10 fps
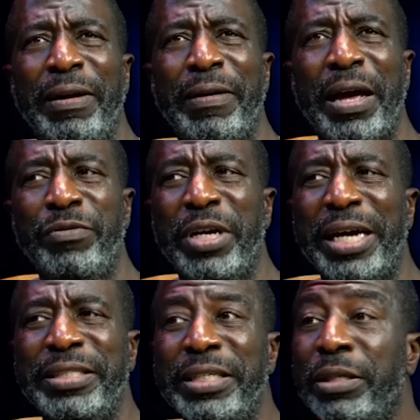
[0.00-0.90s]
have you guys
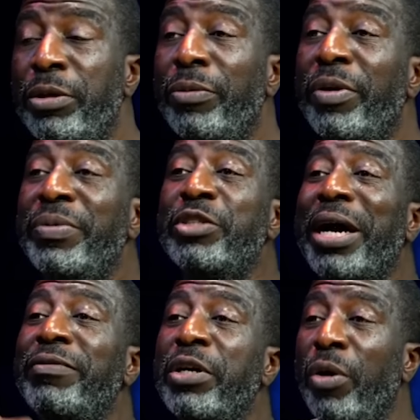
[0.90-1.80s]
eaten? We've been
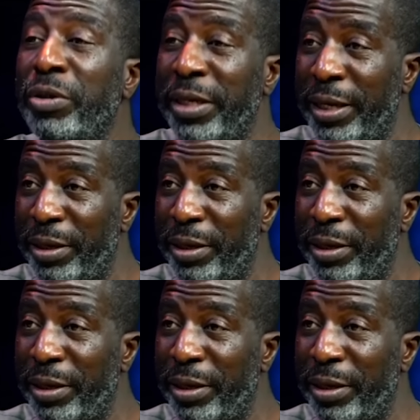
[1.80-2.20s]
traveling all day.